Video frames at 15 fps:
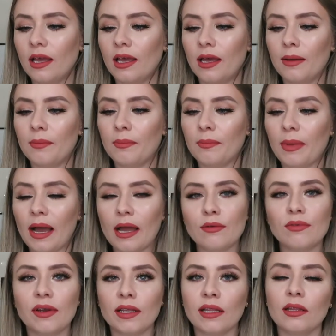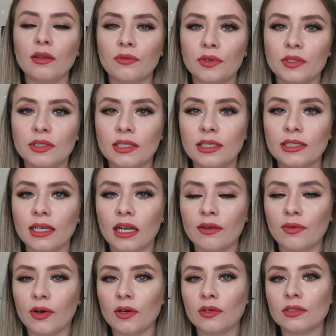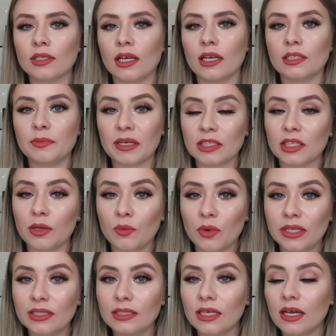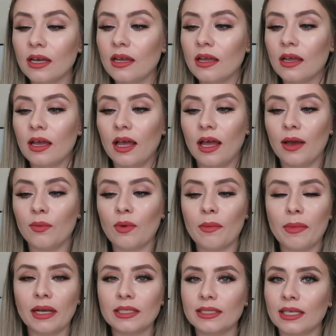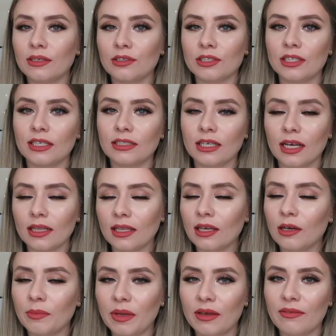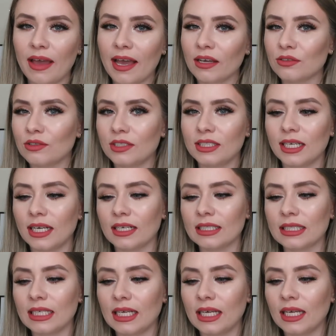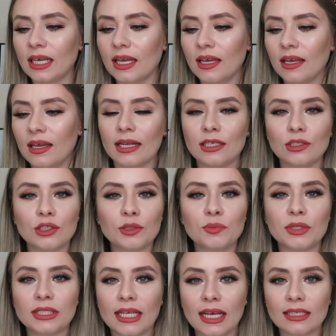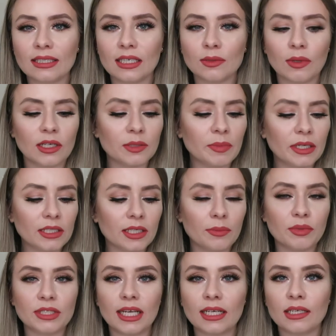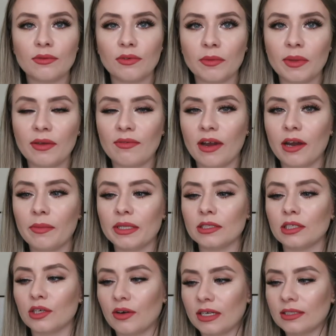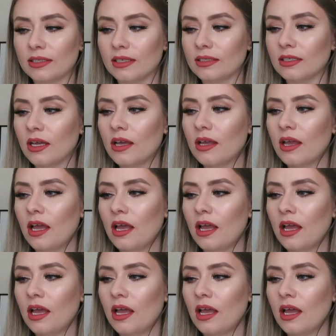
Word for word: Um, but I really love using these kind of oils, especially in winter, uh, when my skin just needs a little bit of extra TLC and it just protects it as well, especially protecting it from the environmental aggressors.